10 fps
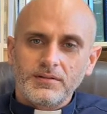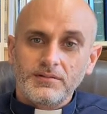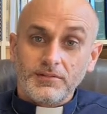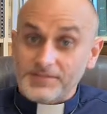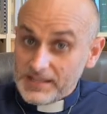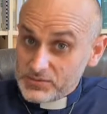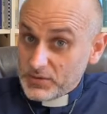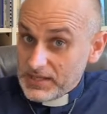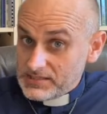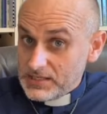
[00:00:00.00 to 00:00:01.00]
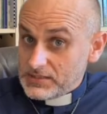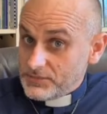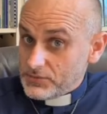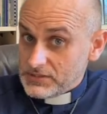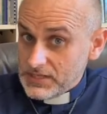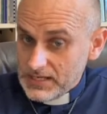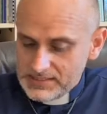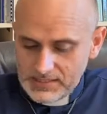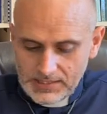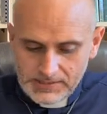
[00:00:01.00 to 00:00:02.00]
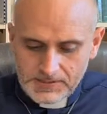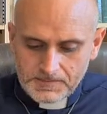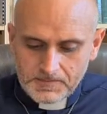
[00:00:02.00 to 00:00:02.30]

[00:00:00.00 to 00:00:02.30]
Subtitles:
Right? That's what our text for today says.